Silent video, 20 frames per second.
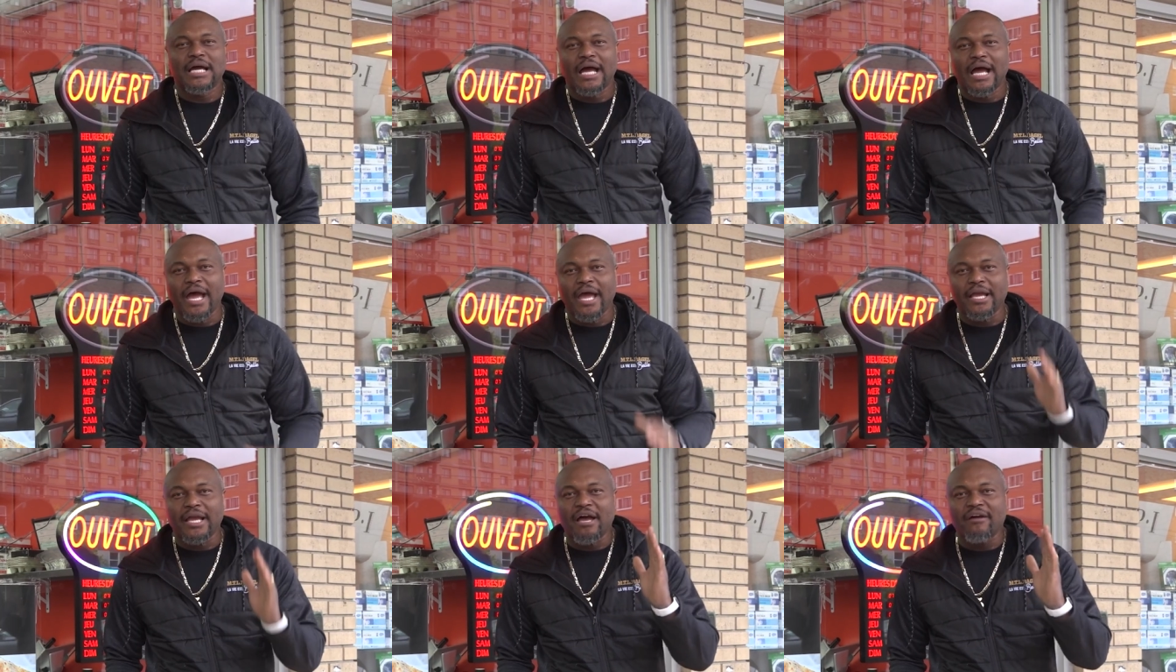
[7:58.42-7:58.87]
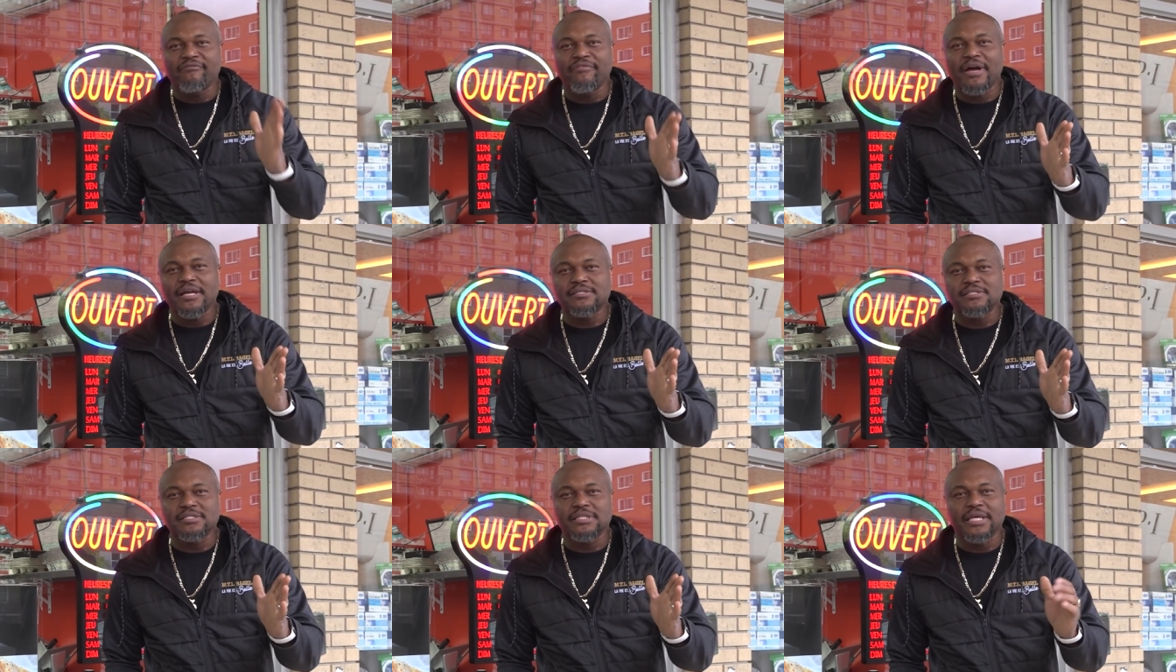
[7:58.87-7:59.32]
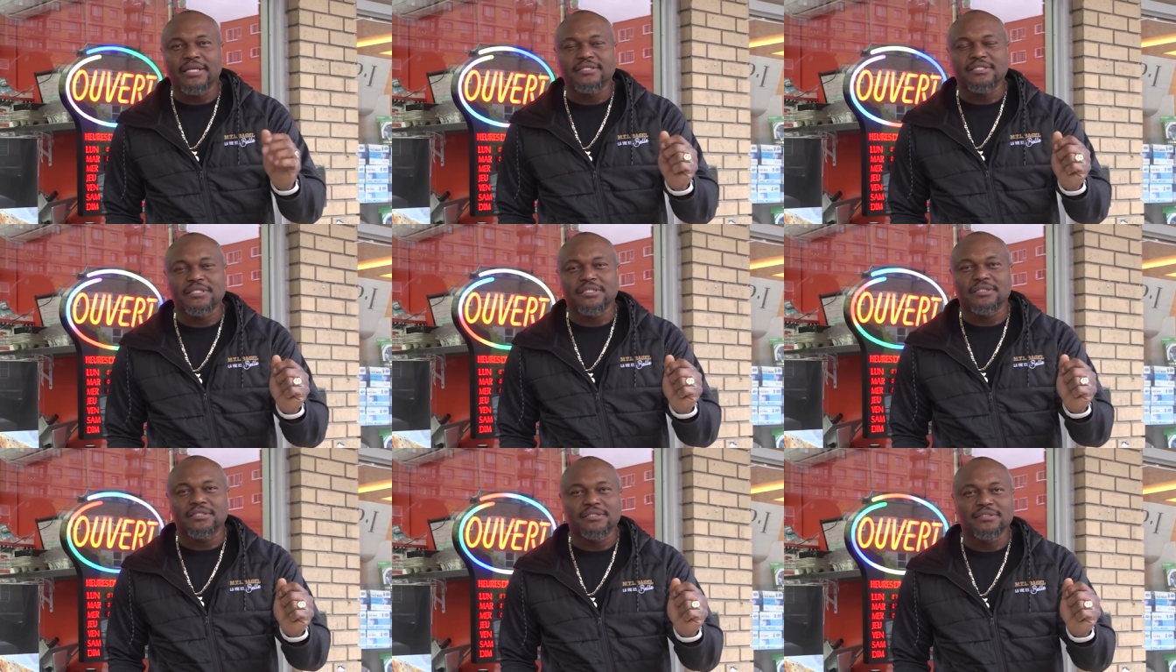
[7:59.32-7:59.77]
I got
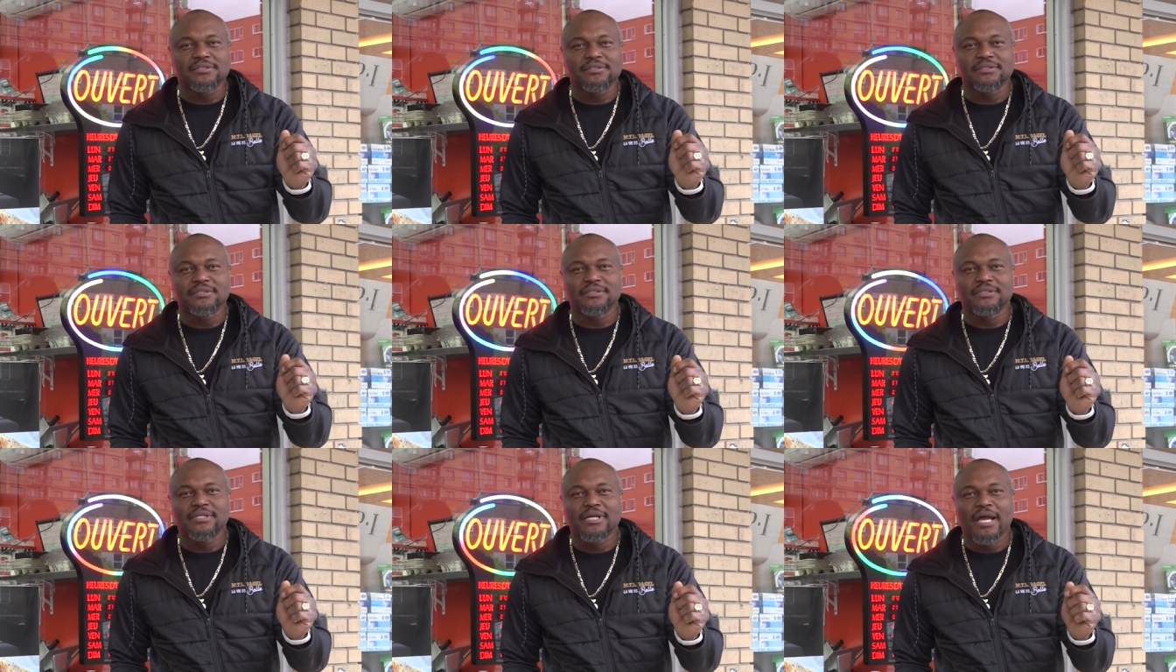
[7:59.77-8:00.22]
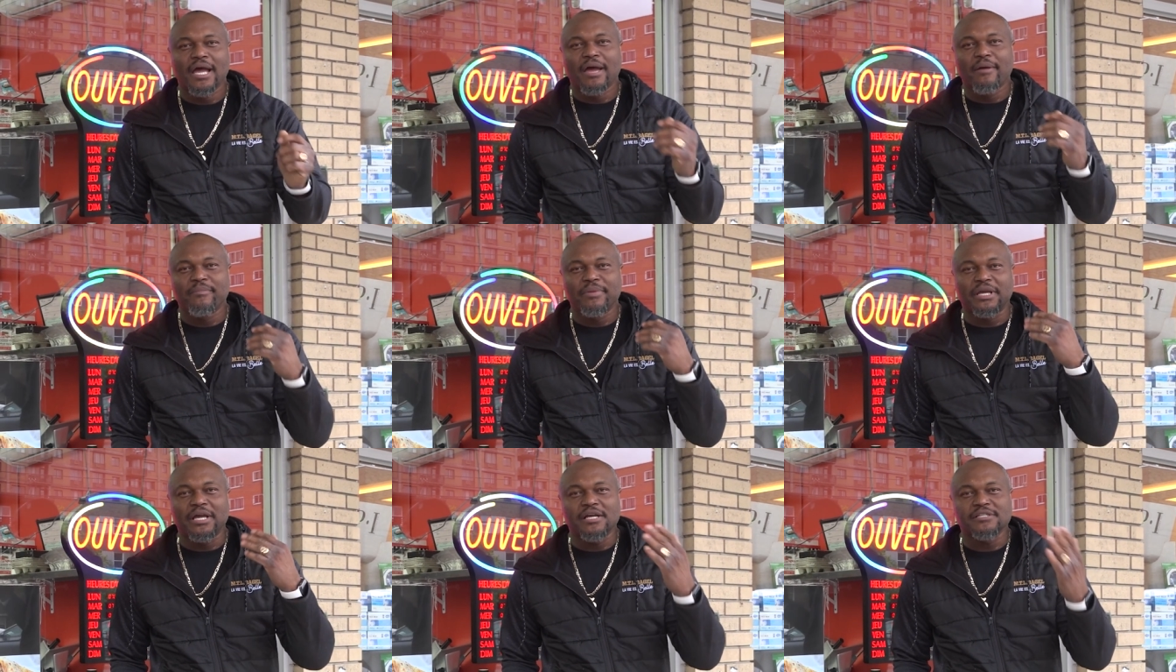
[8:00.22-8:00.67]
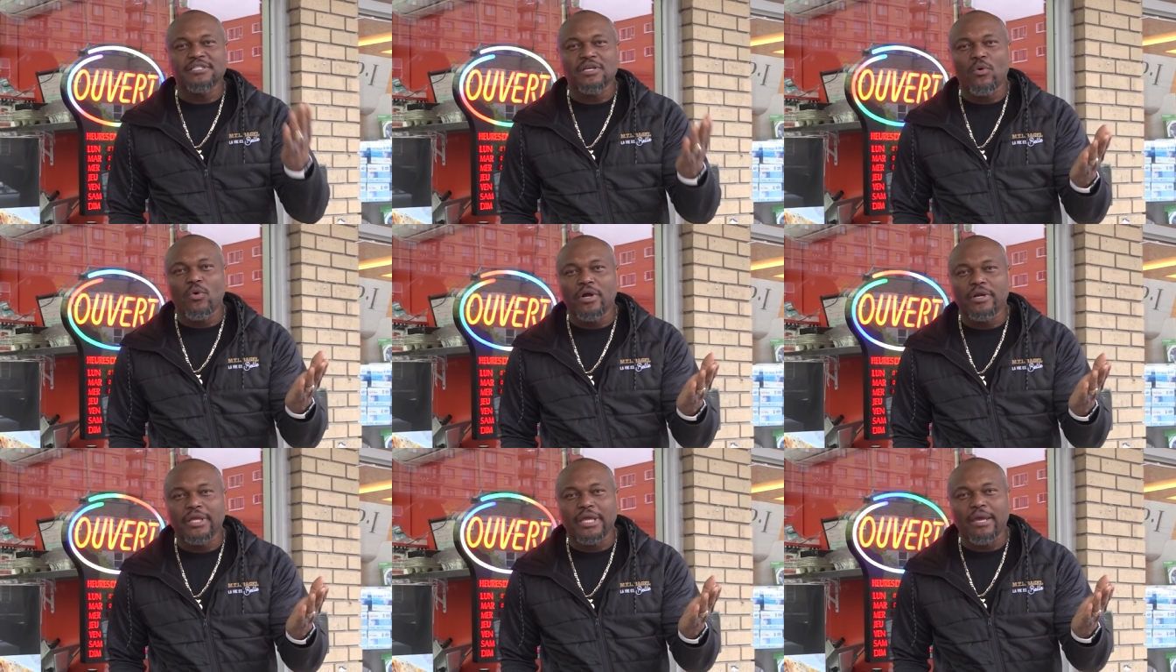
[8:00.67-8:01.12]
vaccinated because I
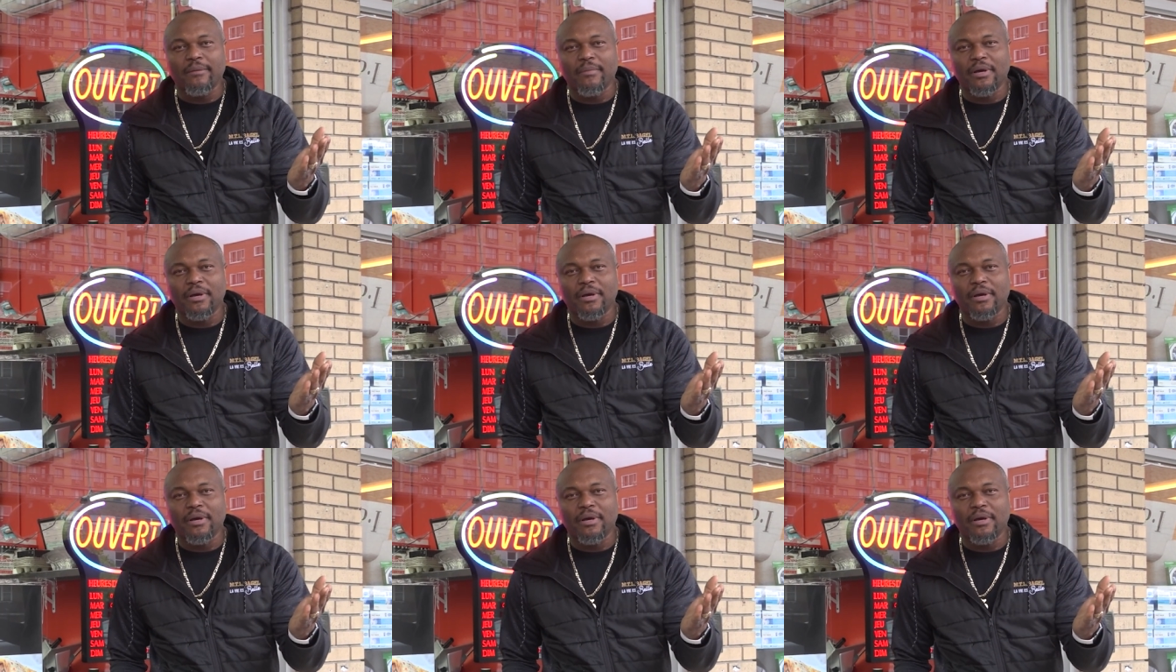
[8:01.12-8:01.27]
want to get